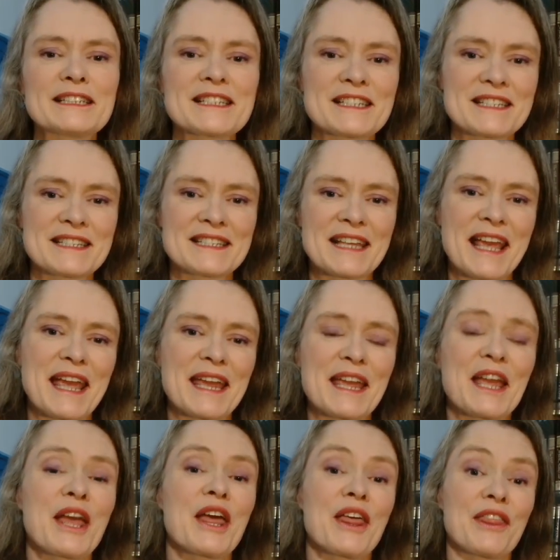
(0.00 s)
to
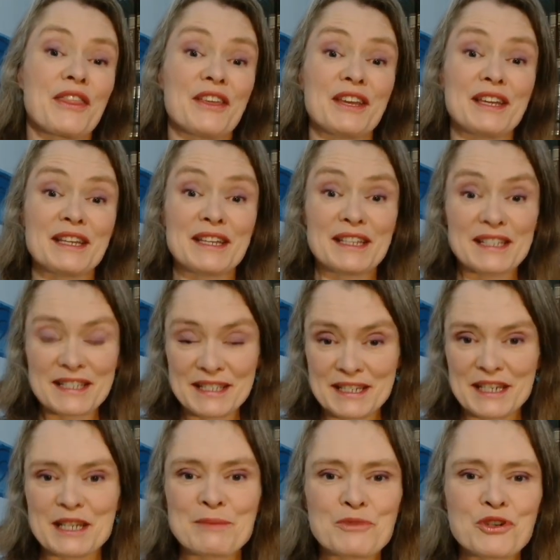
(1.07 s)
say, the
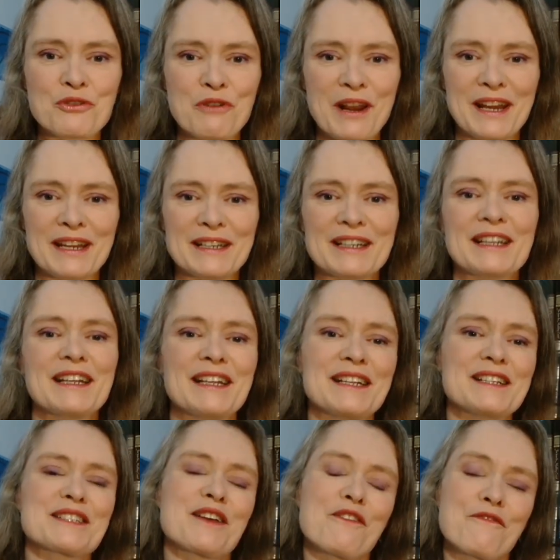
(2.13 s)
steam train
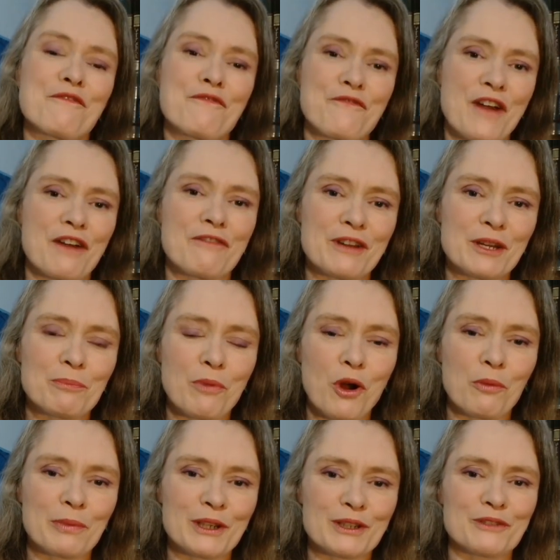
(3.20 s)
is a very
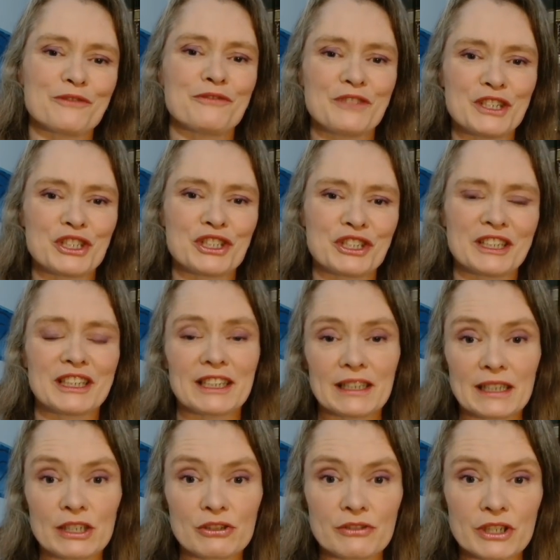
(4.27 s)
popular feature in
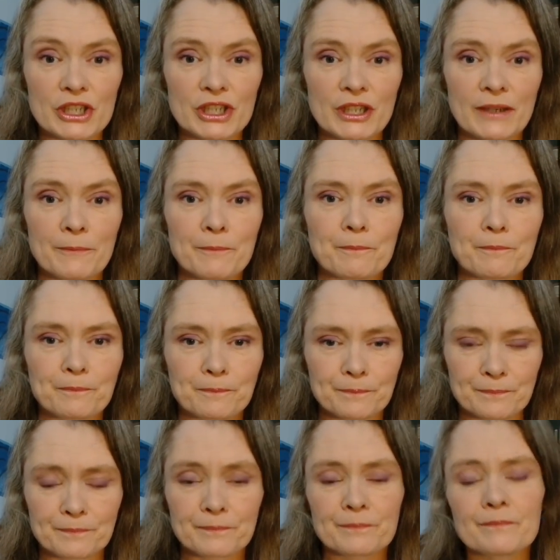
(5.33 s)
literature.
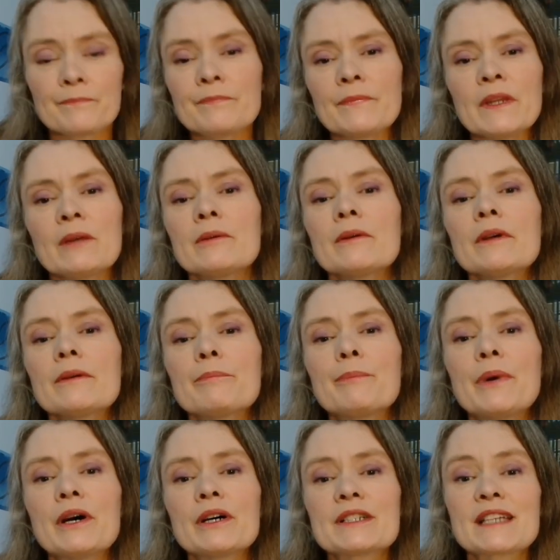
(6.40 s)

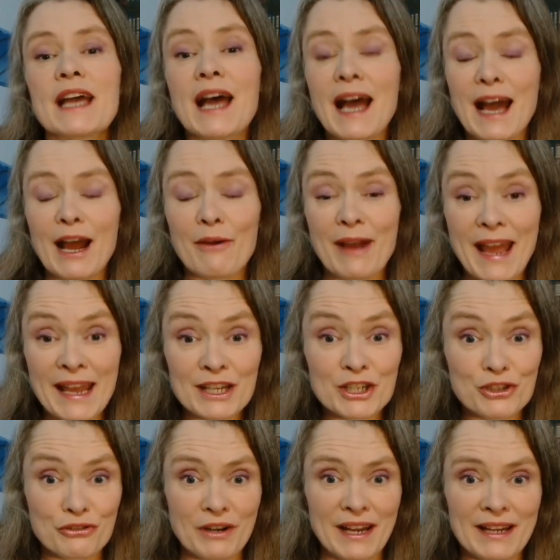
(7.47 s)
But our
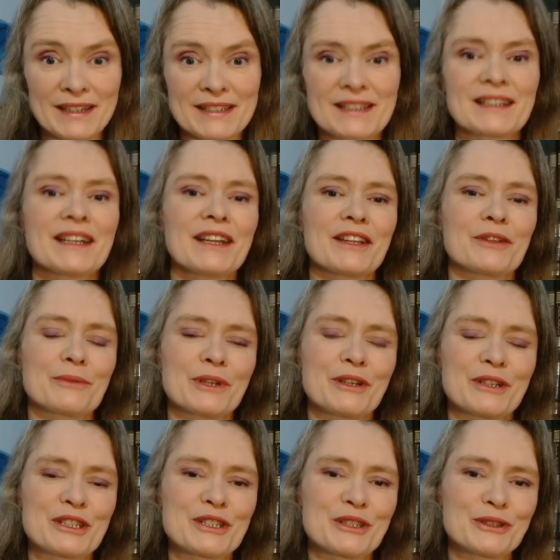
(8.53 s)
extract that we're
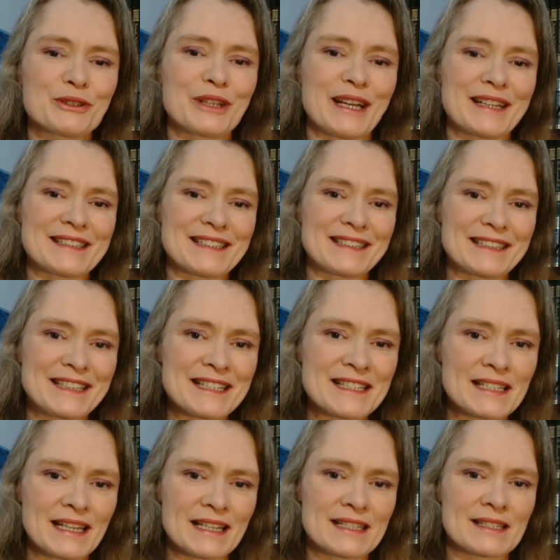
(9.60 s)
going to look at in this
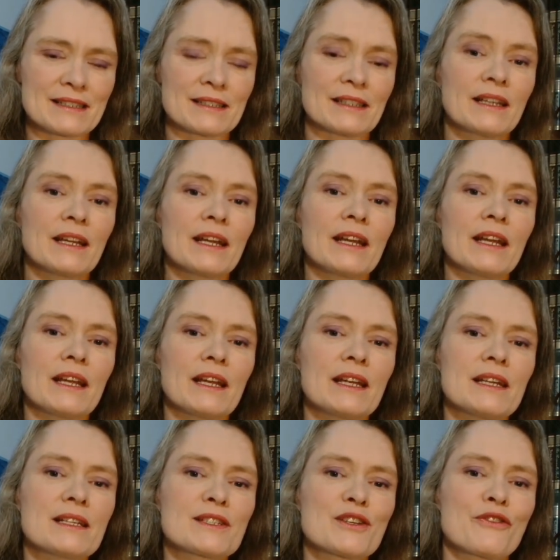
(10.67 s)
lesson
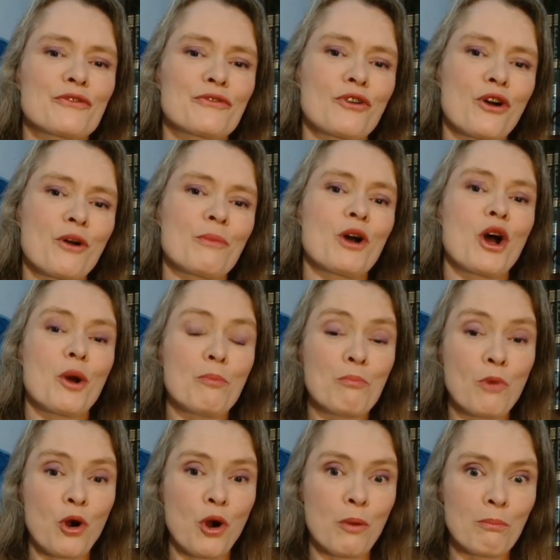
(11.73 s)
is from a
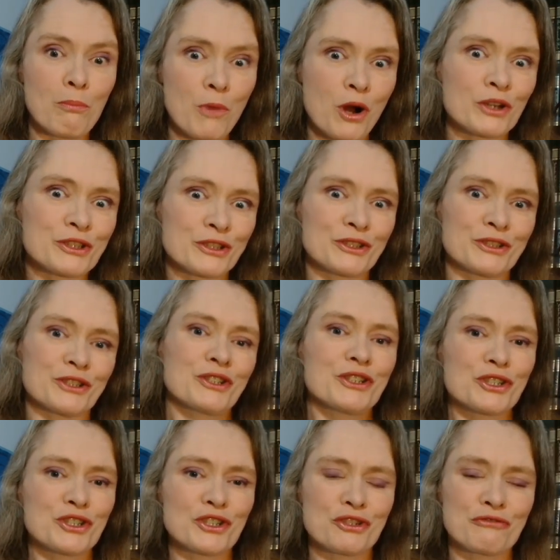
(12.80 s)
more modern
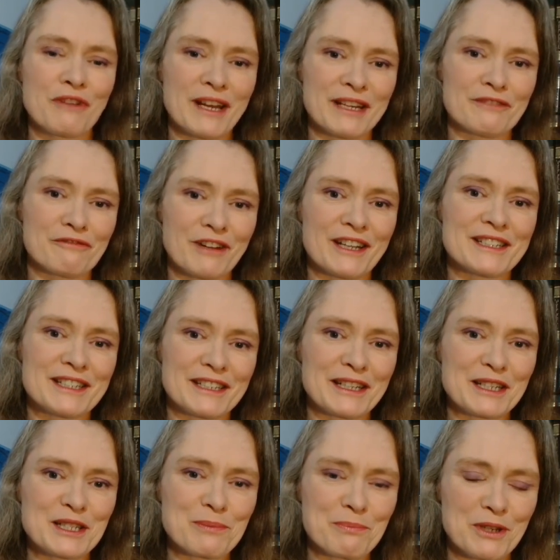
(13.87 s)
train riding
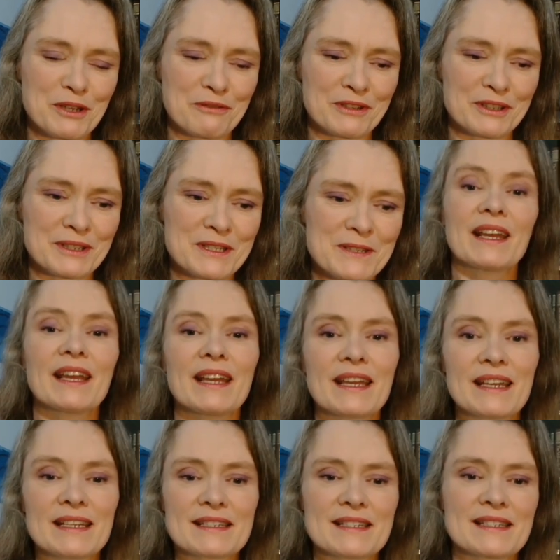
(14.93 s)
experience.
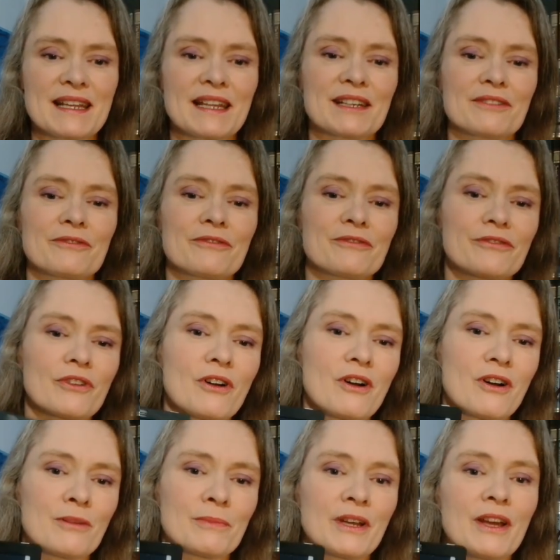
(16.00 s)
It's taken
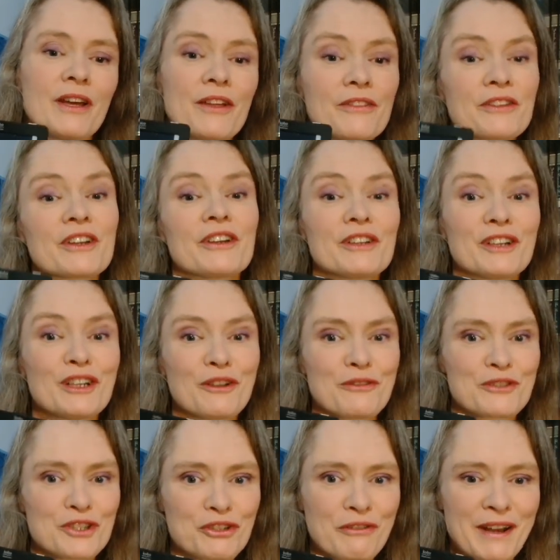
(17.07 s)
from The Girl on
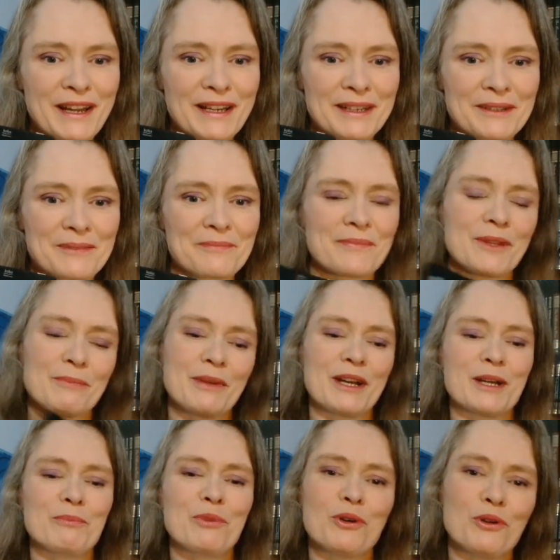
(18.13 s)
the Train
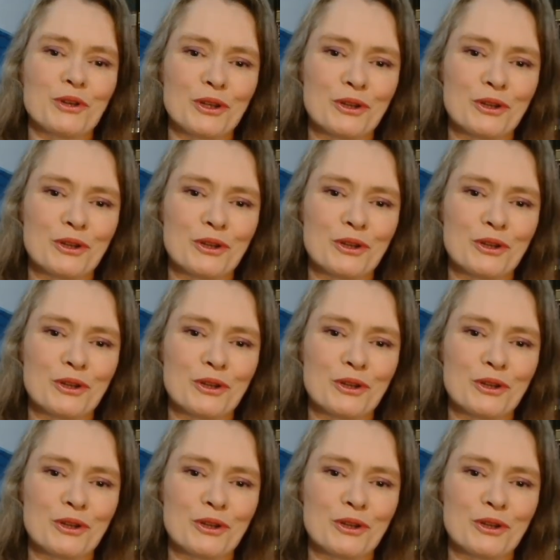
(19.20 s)
by Paula